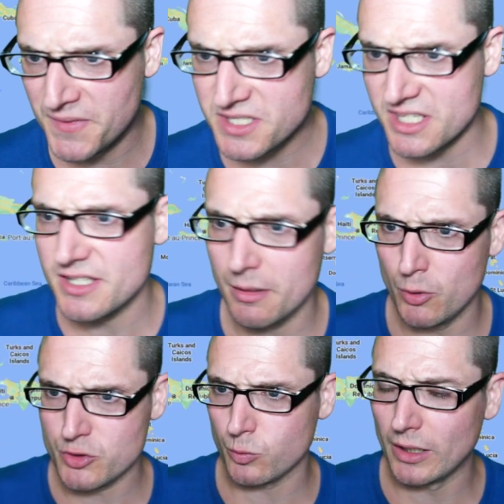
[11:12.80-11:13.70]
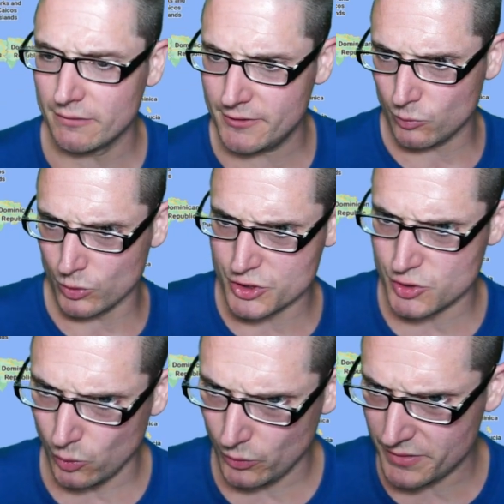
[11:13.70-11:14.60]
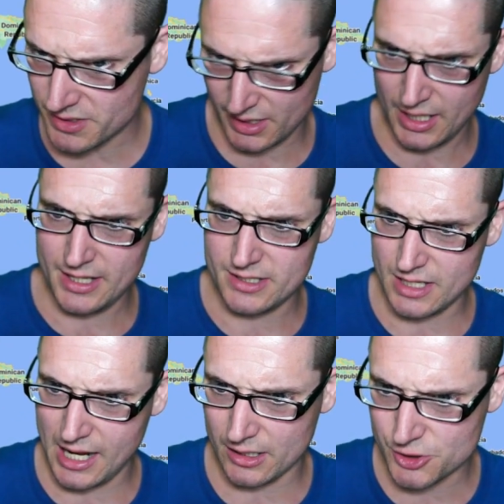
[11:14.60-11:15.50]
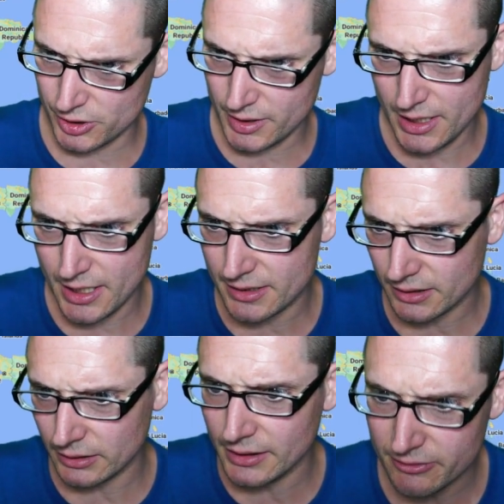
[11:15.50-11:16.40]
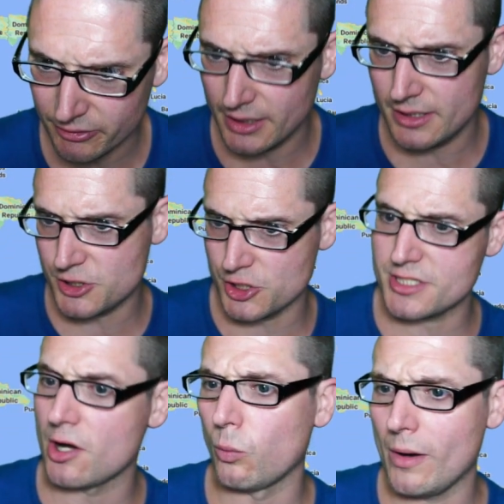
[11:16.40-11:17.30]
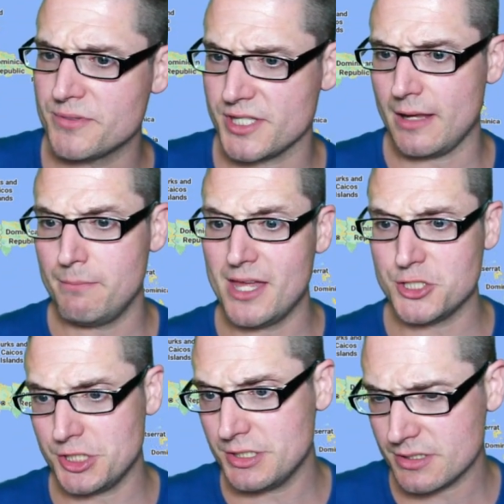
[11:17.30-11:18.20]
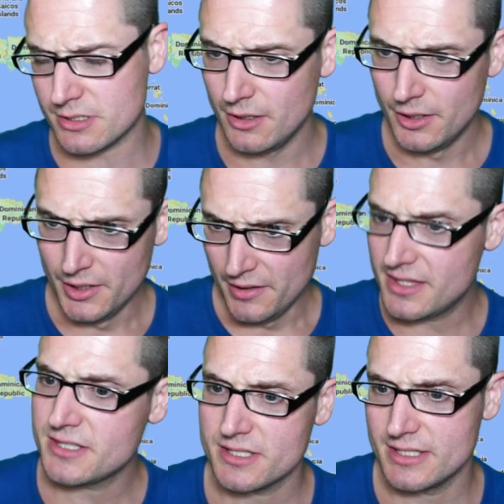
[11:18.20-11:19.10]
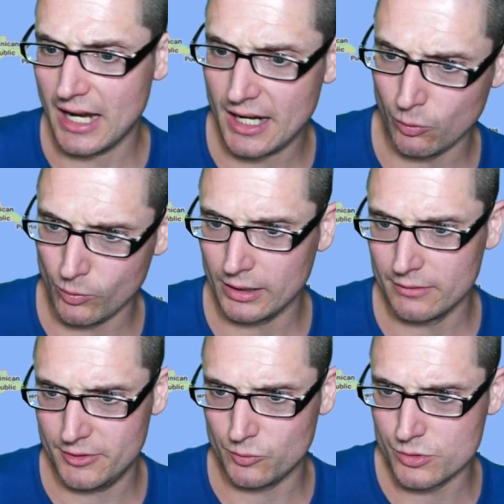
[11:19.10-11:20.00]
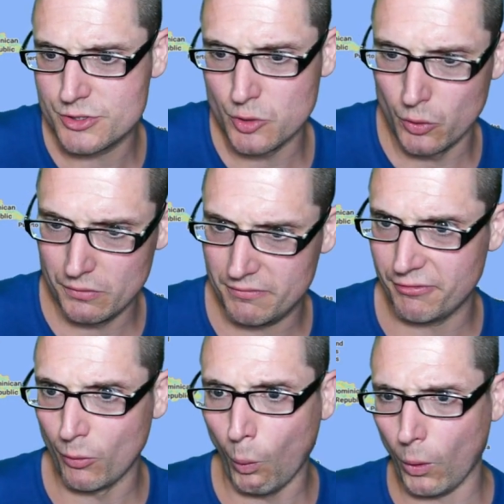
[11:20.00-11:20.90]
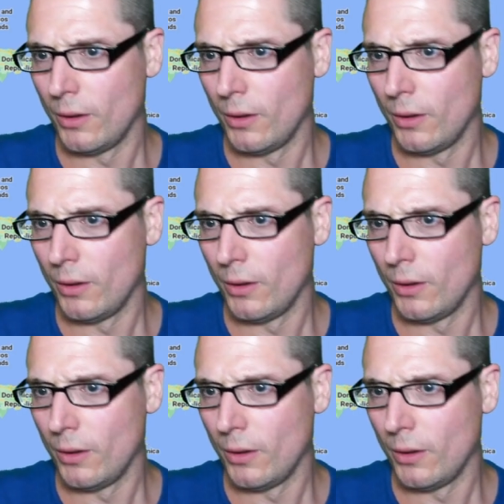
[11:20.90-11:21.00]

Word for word: isn't the most relevant result. This guy is actually in Cleveland. It's just their website mentions. This is not a relevant result for